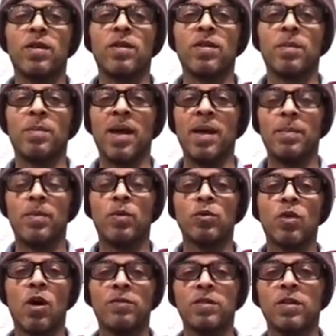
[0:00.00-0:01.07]
the paint pulled
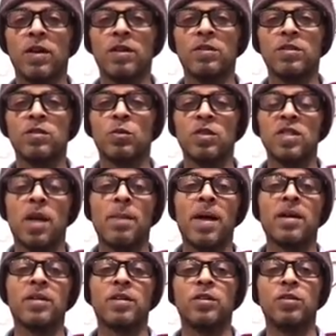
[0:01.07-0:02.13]
off the letters, which I'm not
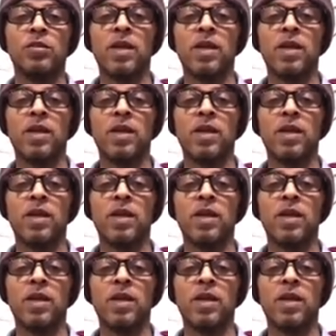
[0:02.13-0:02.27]
going to do